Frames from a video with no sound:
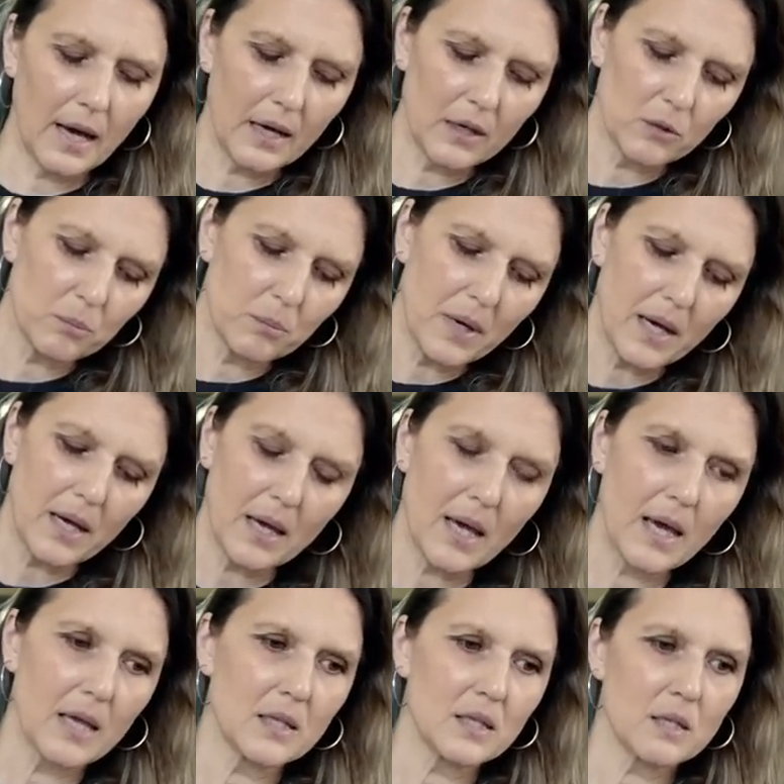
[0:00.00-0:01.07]
out of my
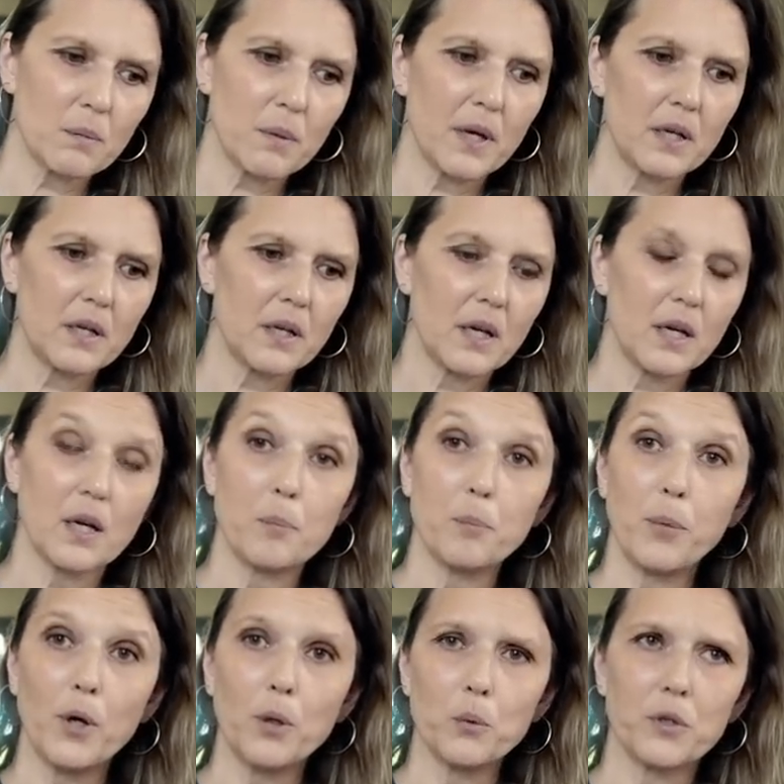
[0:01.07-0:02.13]
handspun
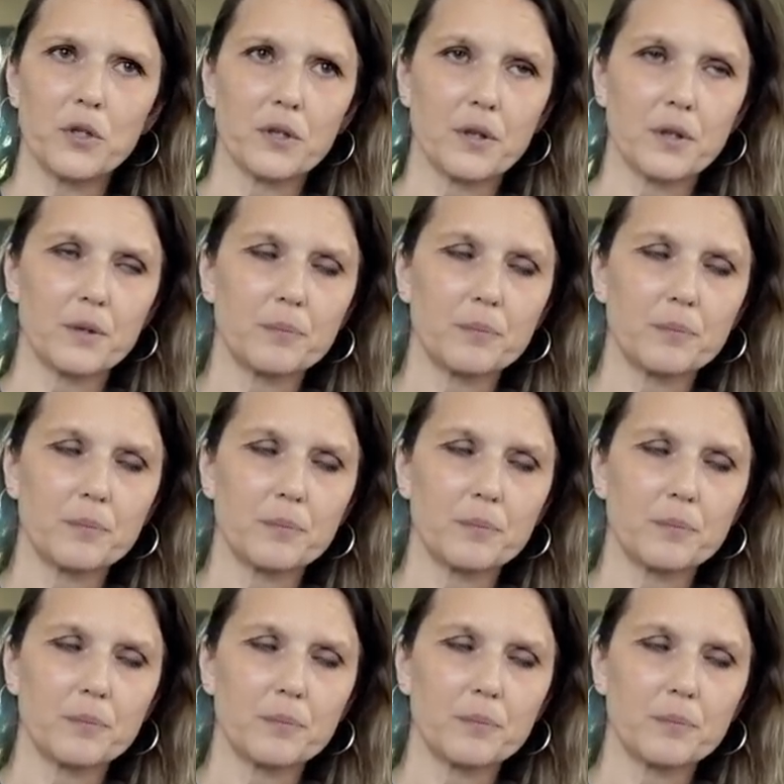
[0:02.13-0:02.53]
Pullover.